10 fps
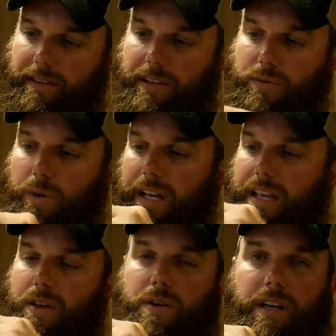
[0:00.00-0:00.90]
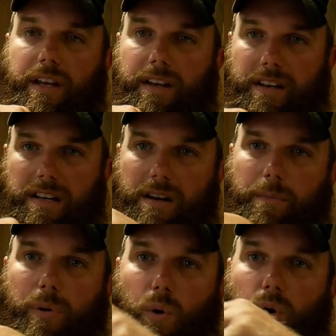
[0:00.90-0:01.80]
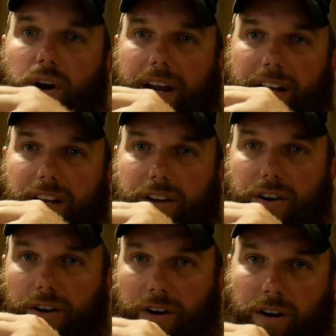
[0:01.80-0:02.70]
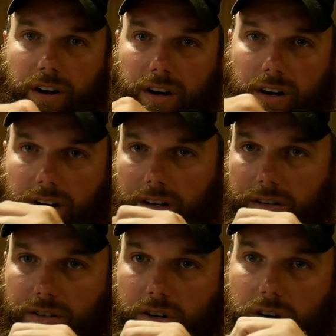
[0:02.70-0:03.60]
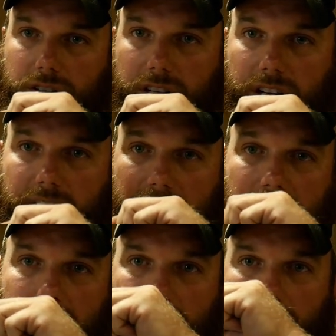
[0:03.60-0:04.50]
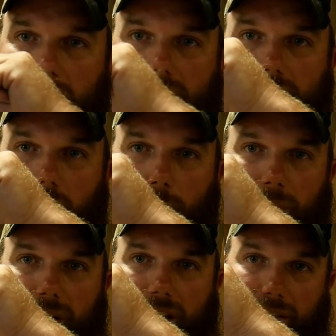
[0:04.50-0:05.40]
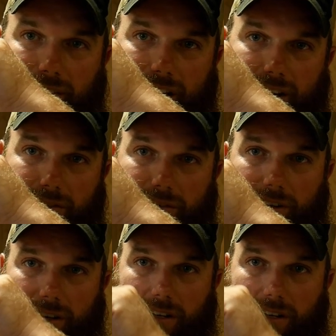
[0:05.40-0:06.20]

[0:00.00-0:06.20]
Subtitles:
This way you can pour into your jars of honey by just opening that valve,